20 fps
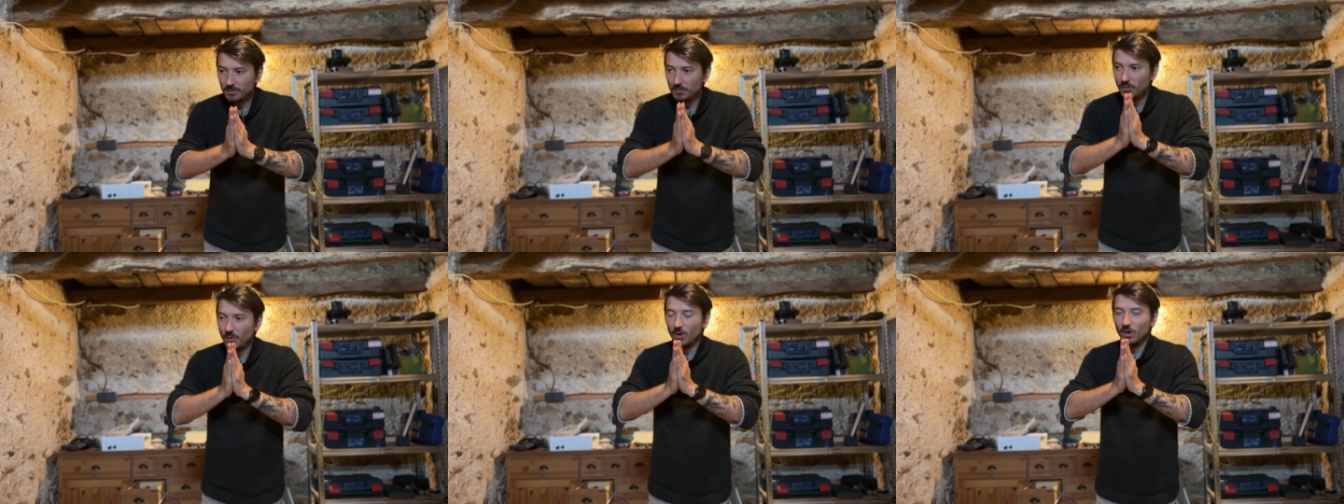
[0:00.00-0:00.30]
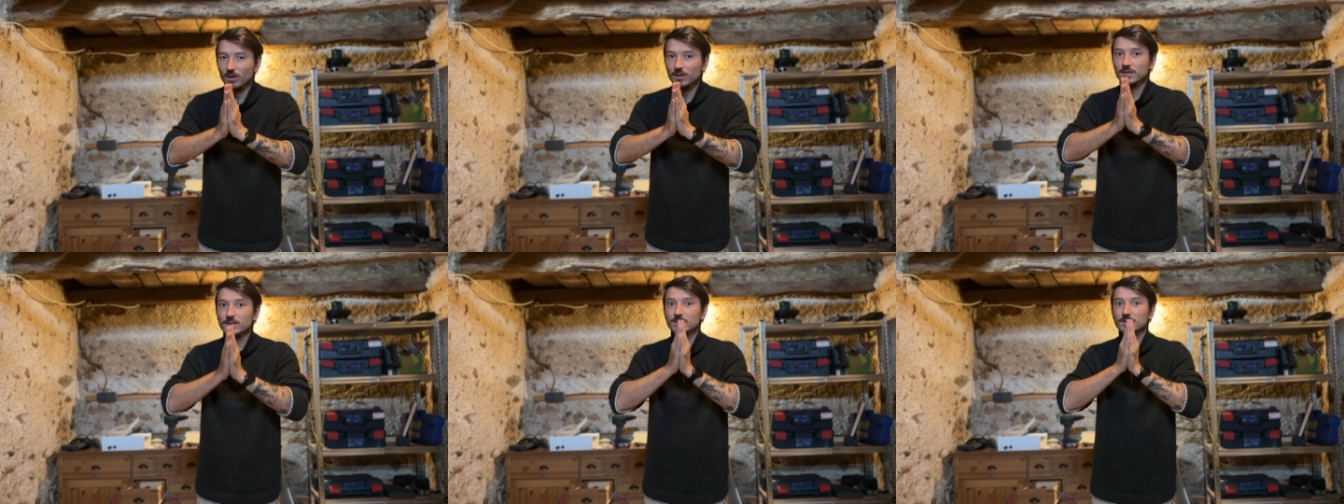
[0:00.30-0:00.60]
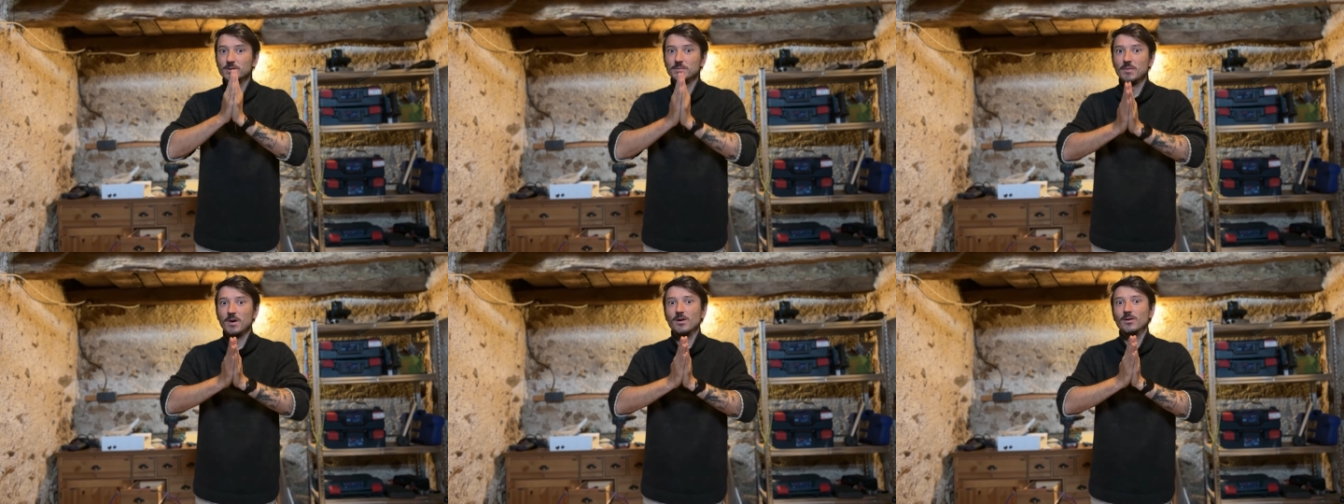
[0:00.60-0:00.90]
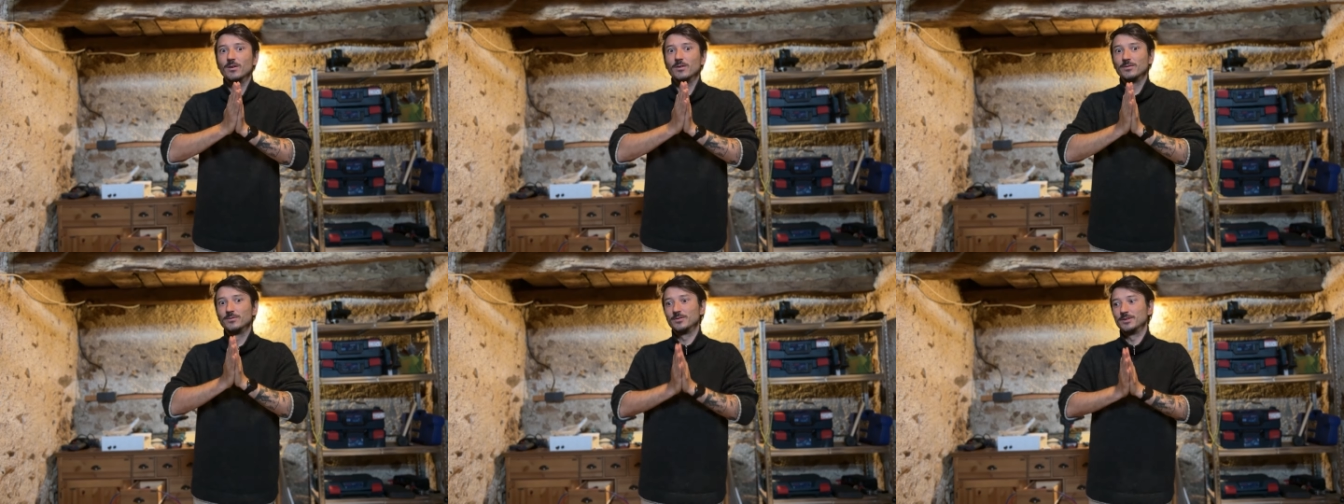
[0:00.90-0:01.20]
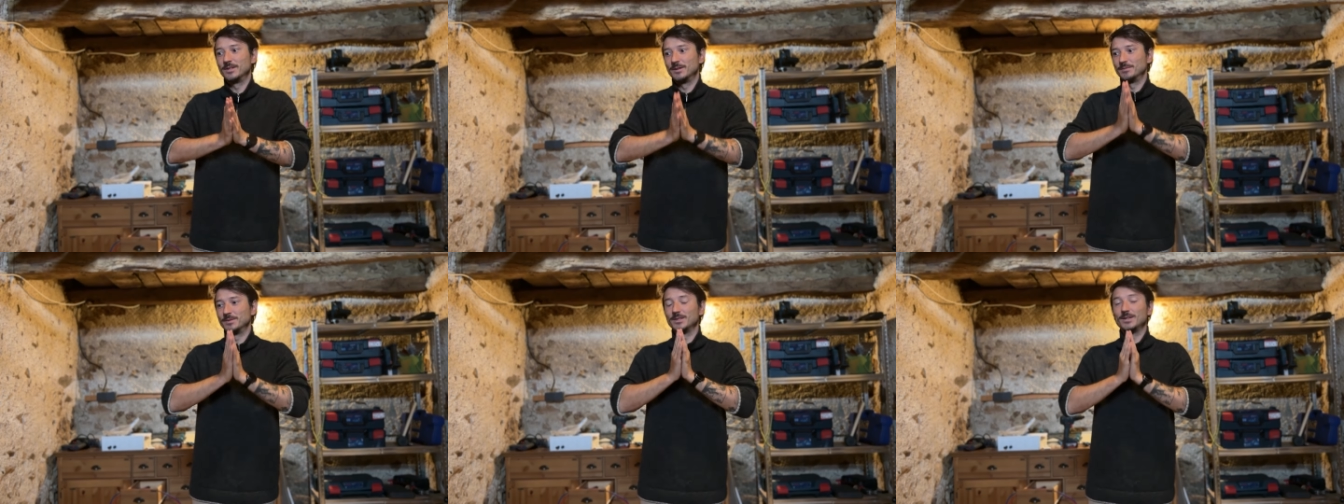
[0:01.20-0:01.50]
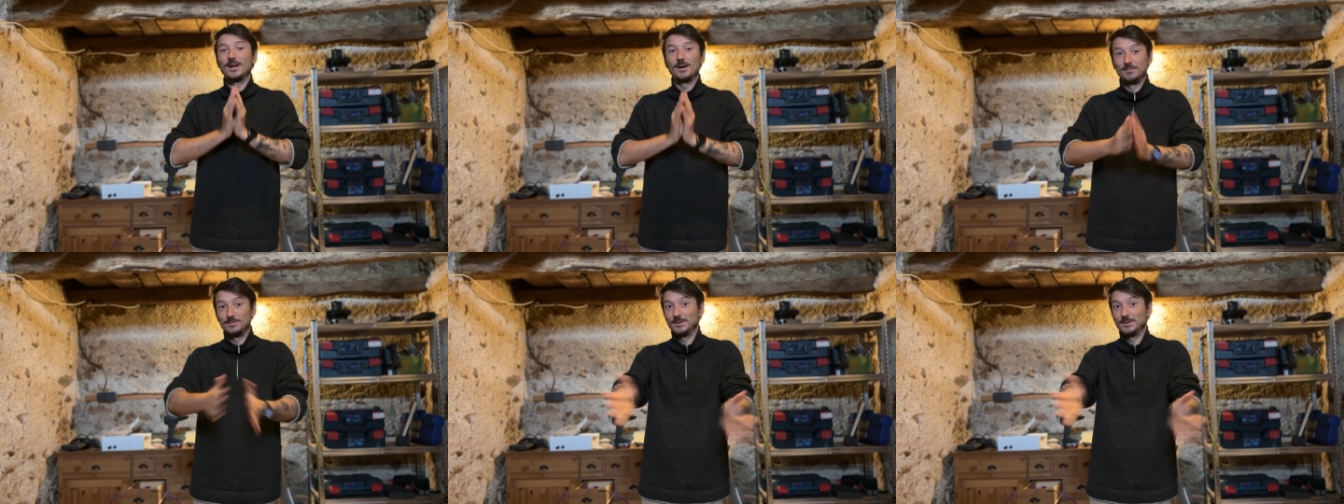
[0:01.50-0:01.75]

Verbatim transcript: work tomorrow for them to come.